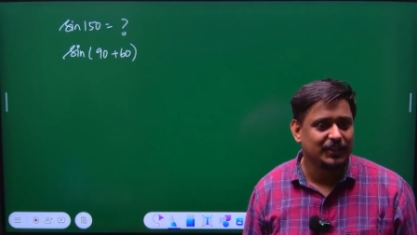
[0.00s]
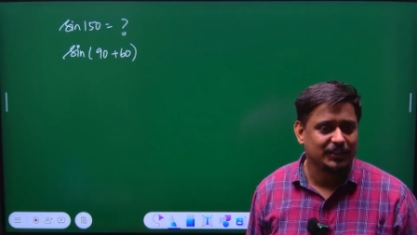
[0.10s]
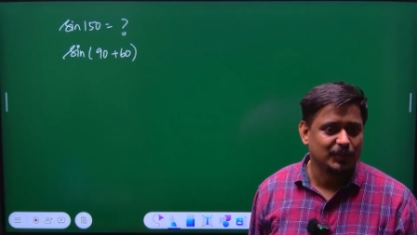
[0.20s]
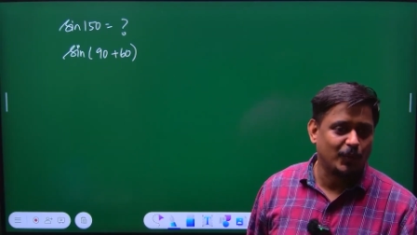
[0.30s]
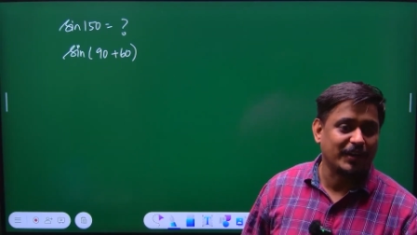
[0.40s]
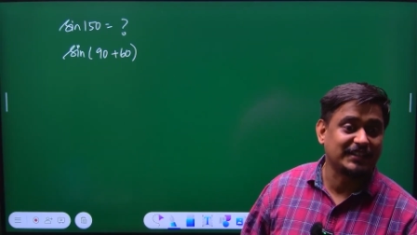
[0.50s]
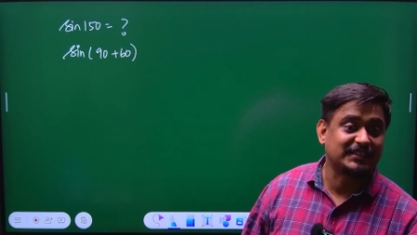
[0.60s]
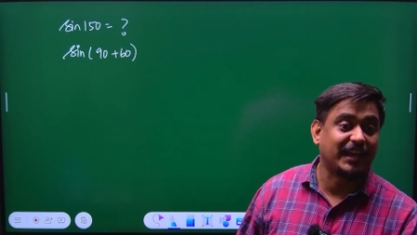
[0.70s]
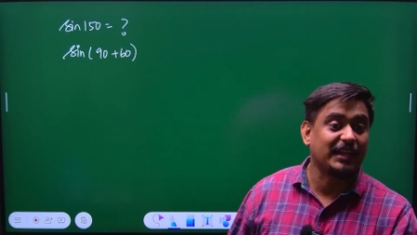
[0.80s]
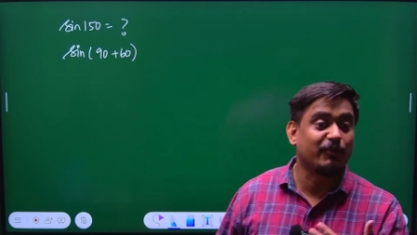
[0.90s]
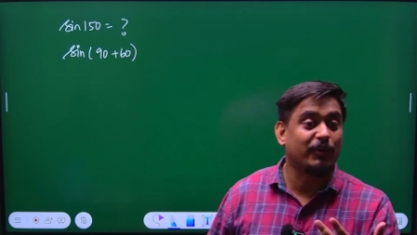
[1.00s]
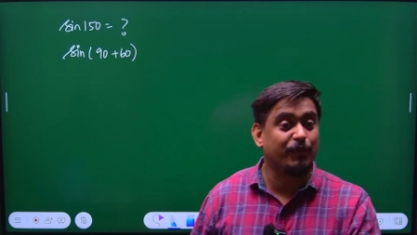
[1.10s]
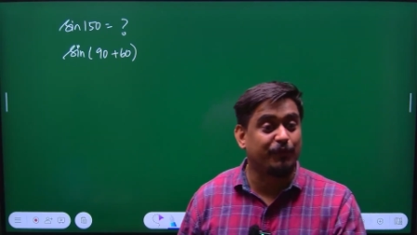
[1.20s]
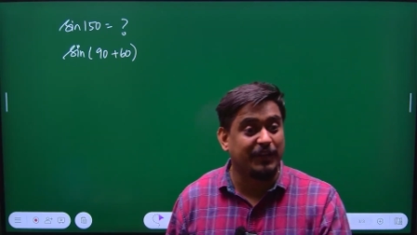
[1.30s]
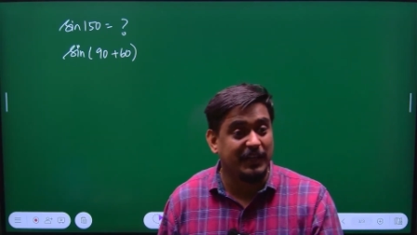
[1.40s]
What is sine
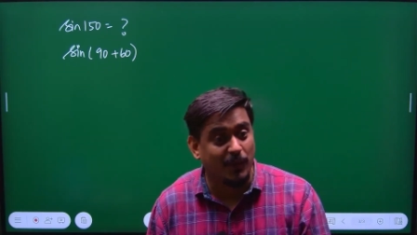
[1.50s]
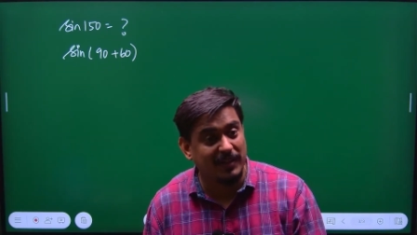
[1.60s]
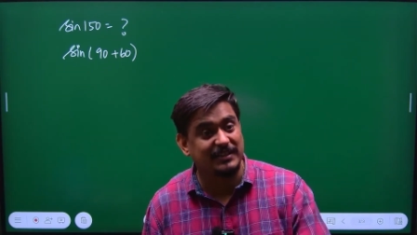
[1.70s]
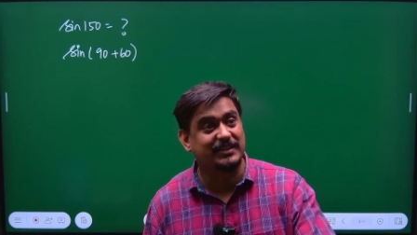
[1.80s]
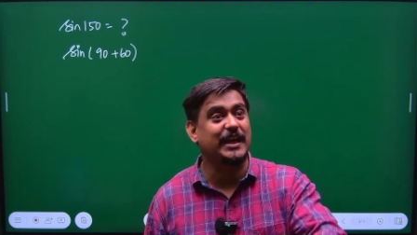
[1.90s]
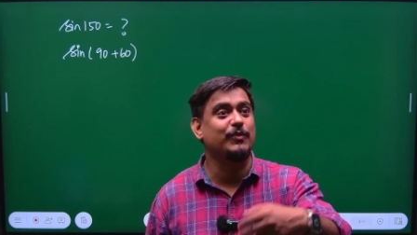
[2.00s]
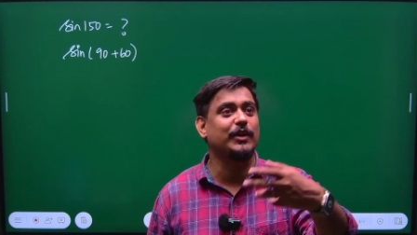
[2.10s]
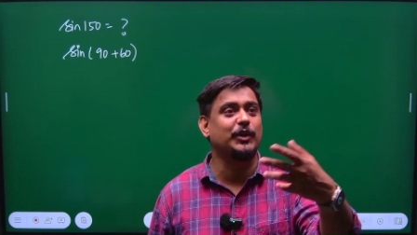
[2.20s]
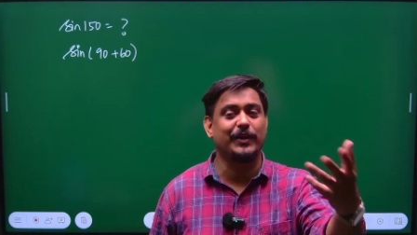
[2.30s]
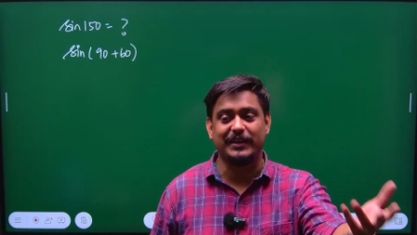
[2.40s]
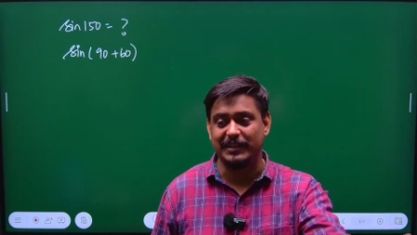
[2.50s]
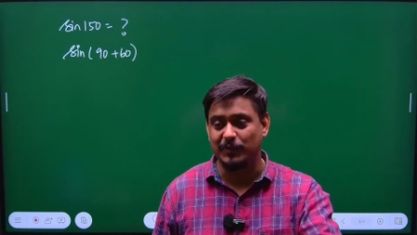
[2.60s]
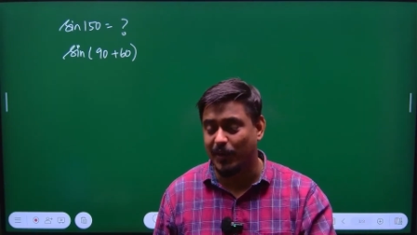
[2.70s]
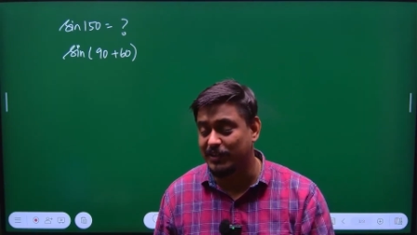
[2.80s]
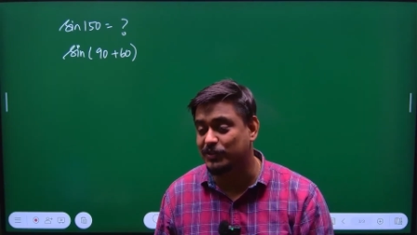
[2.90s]
150? What is sine 120?
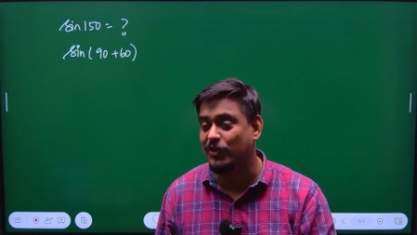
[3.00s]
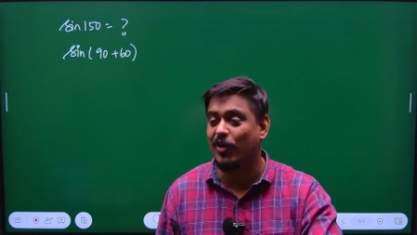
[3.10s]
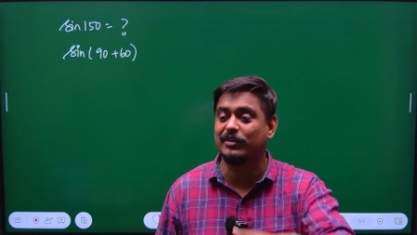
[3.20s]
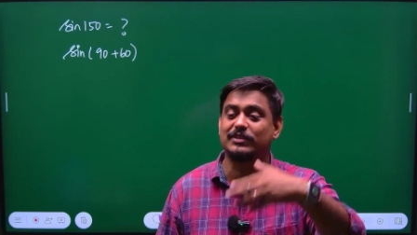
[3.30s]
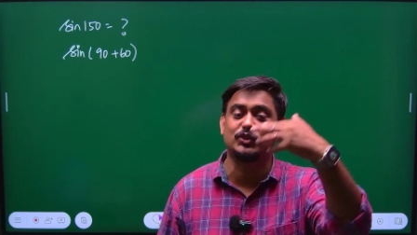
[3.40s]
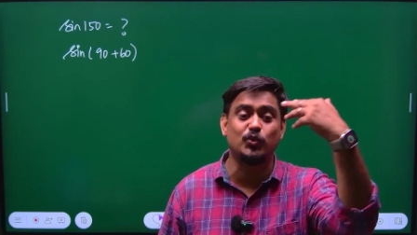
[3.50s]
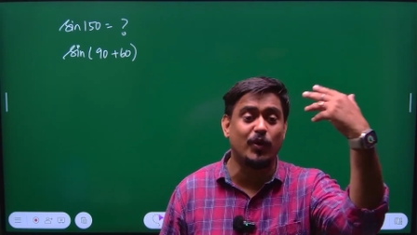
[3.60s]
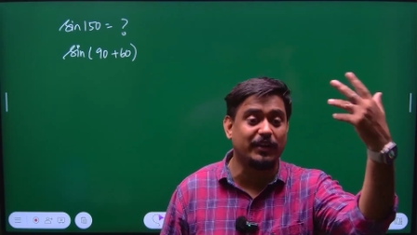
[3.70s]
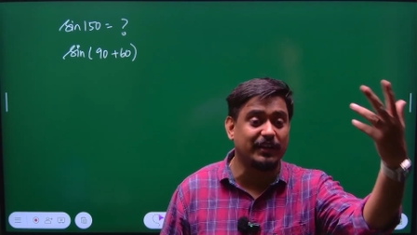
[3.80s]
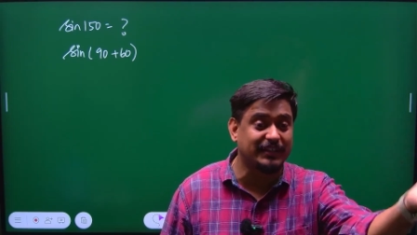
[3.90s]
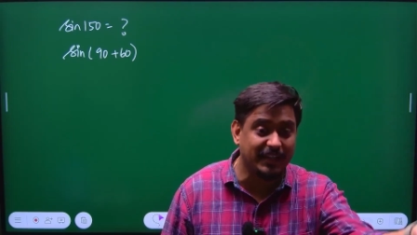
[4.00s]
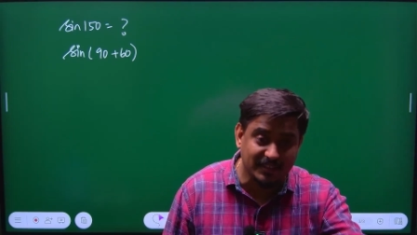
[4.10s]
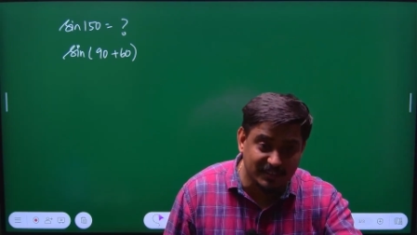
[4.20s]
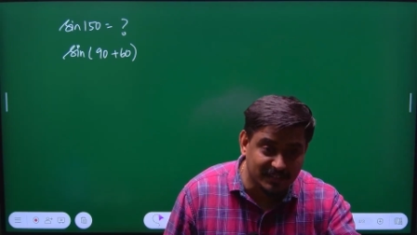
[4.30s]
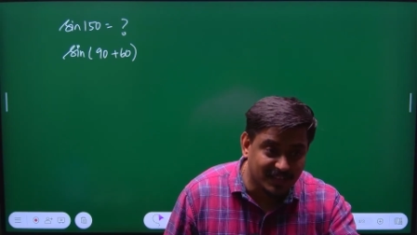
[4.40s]
What is cos 210?